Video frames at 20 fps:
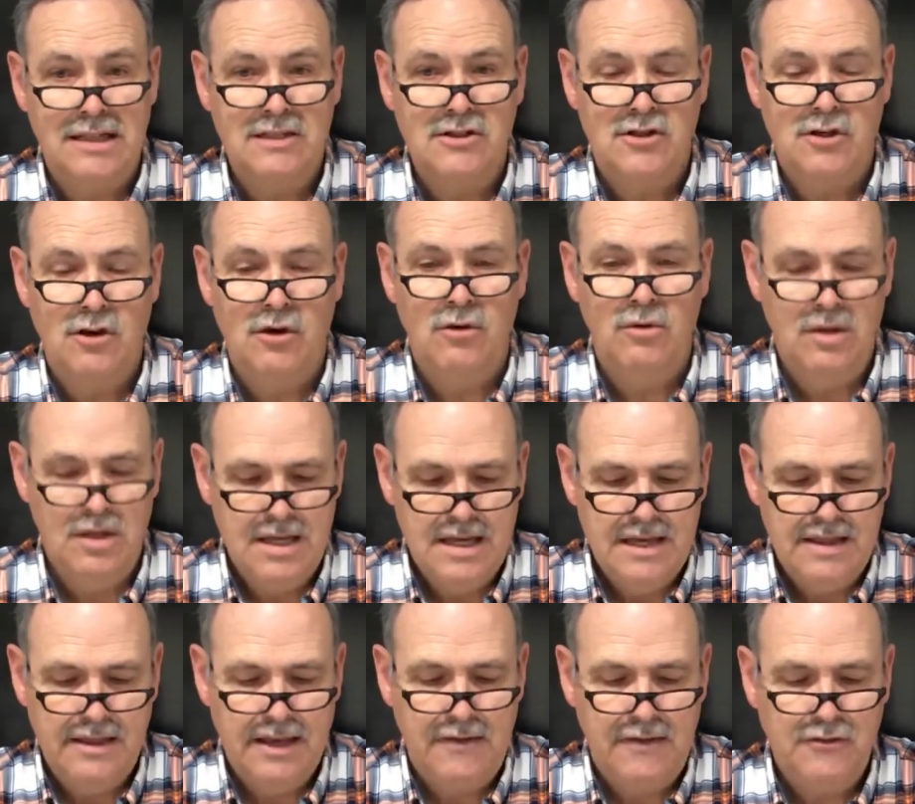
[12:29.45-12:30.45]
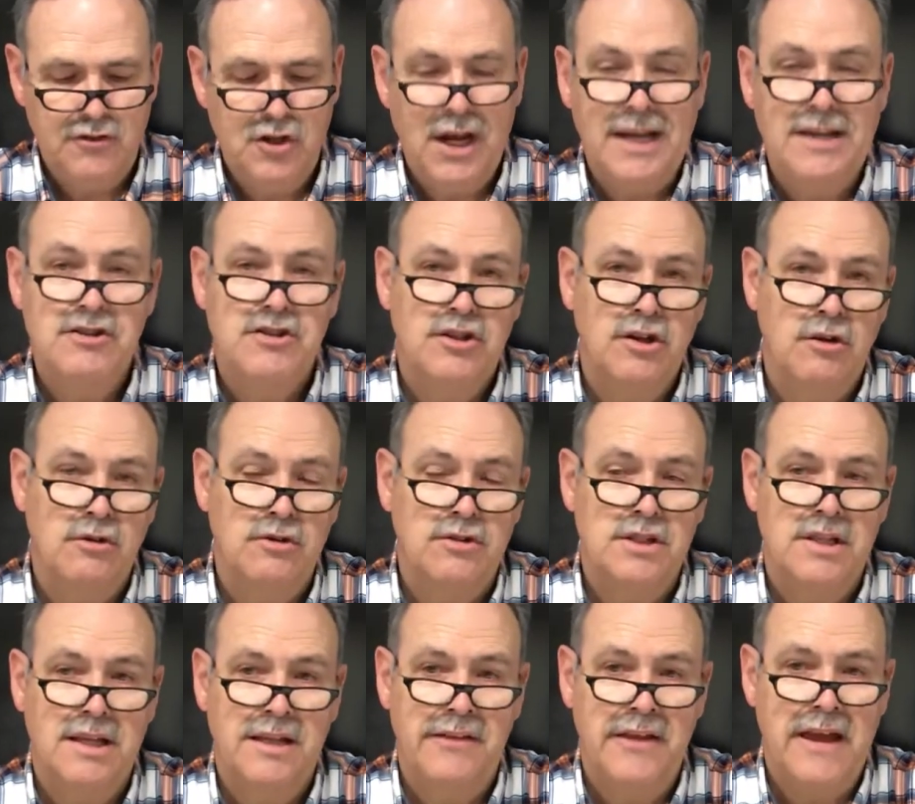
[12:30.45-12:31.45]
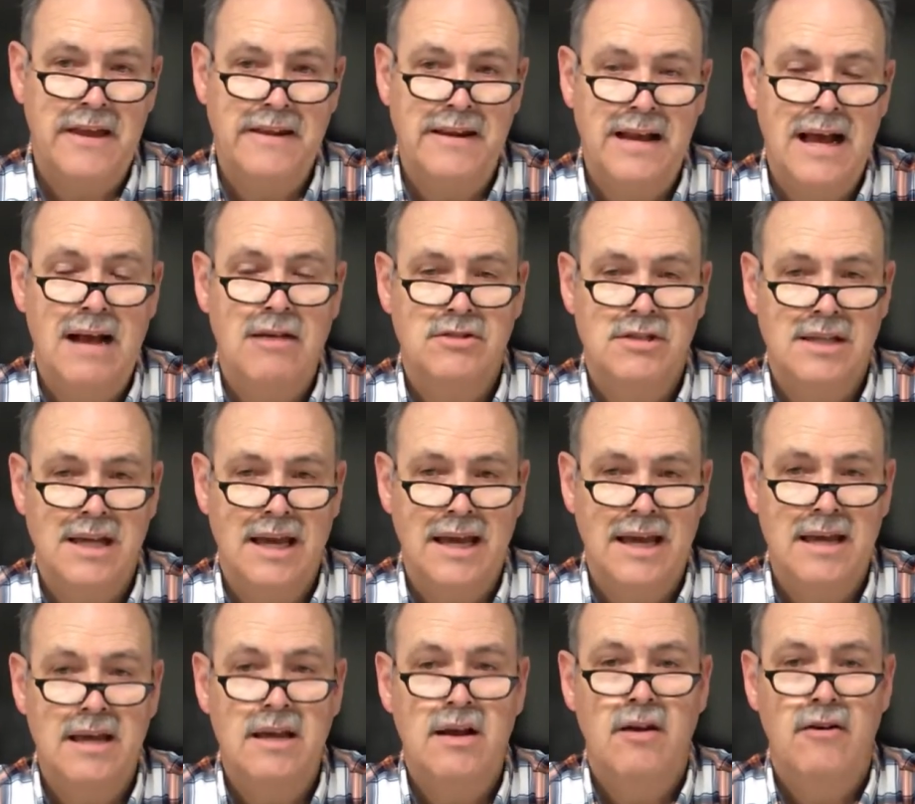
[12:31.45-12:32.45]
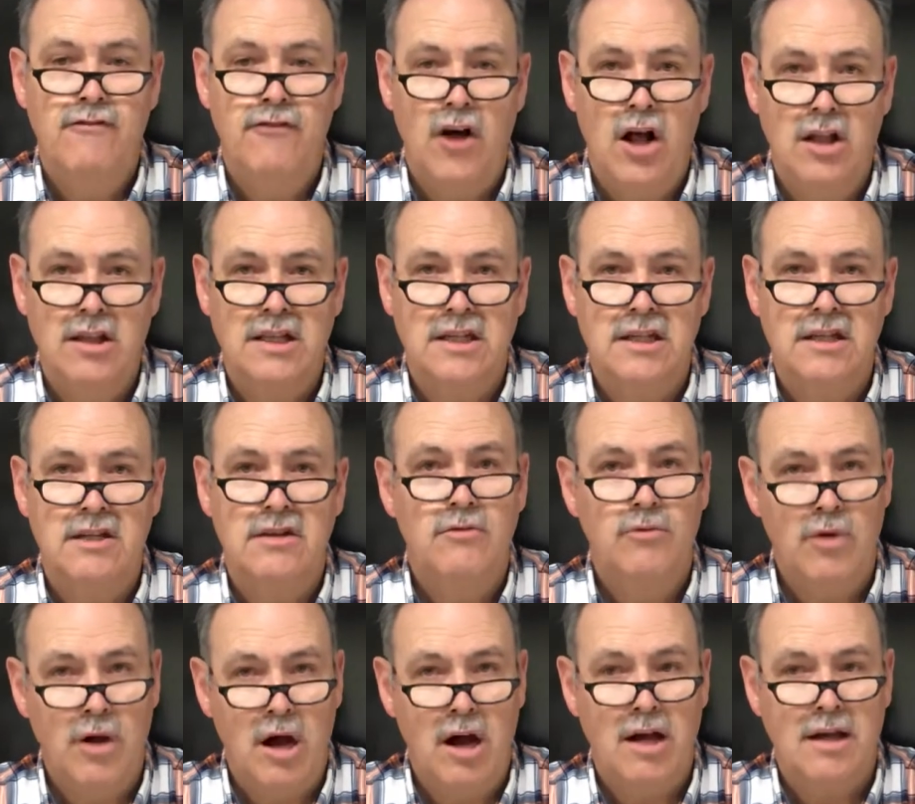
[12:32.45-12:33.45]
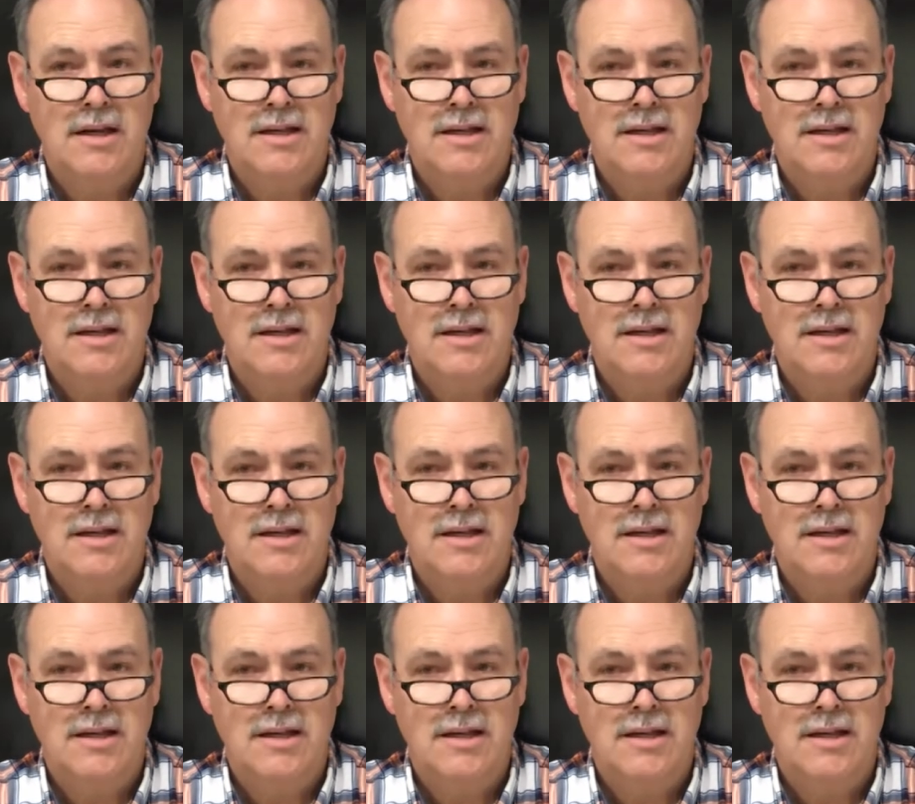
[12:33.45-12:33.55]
So they've changed those, and they now say fallen rock.